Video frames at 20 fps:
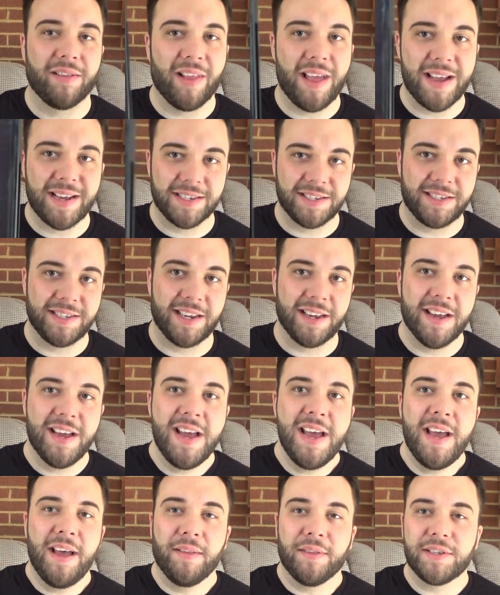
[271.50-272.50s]
Legacy.
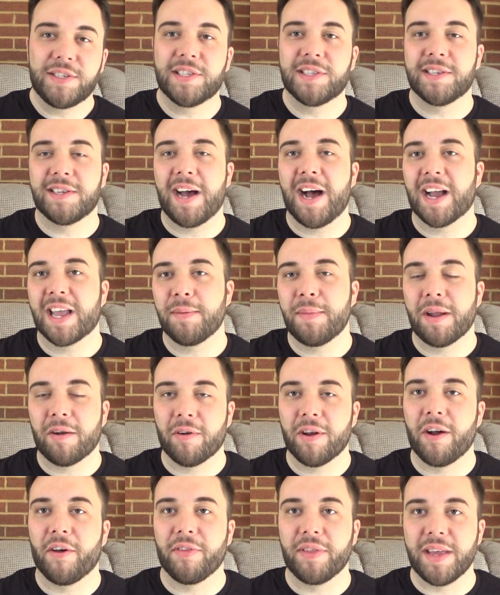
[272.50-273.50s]
This is the
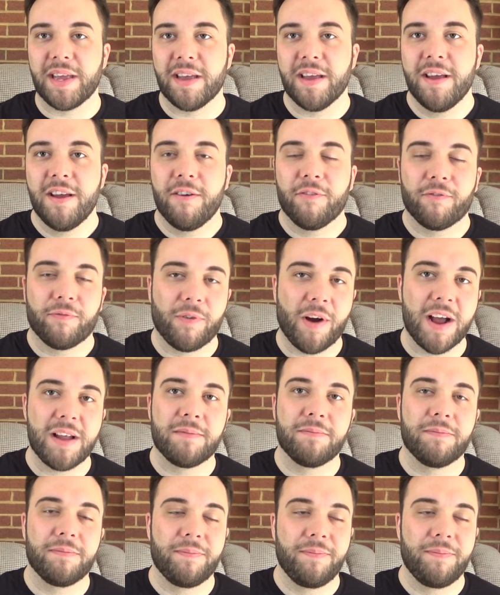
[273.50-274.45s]
documentary on the Freddy